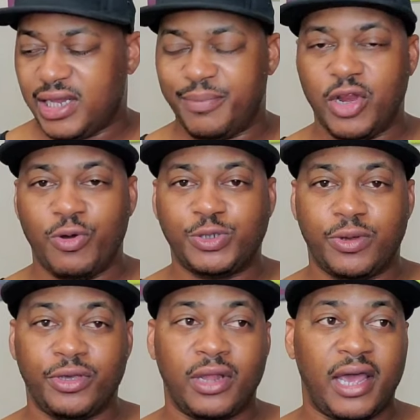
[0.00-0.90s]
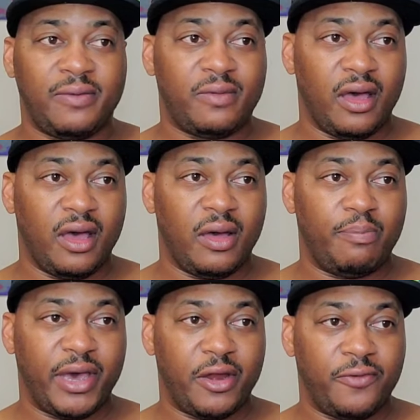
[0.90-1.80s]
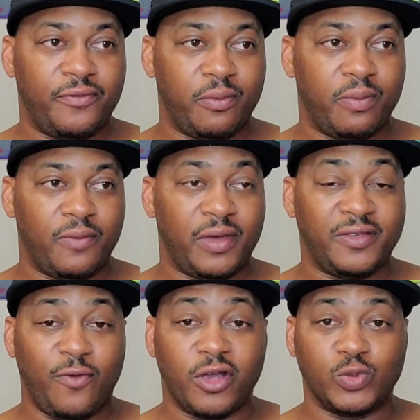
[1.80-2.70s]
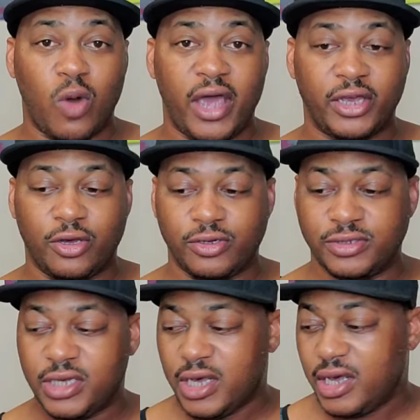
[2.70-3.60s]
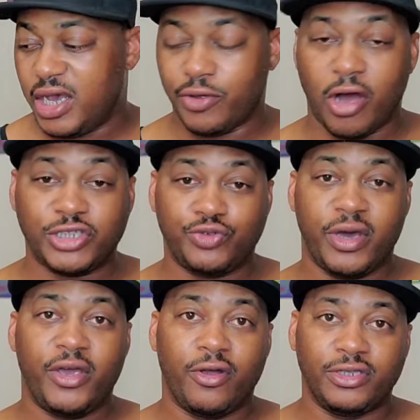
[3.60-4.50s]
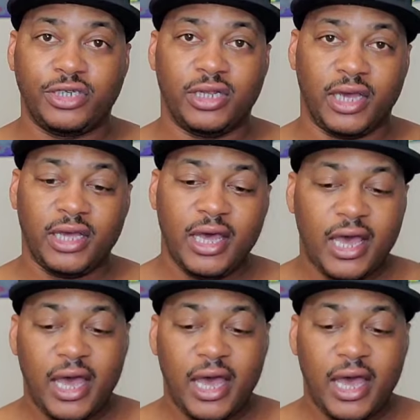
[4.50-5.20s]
Let me know which one you like better from as far as wine goes, either Australia or Chile.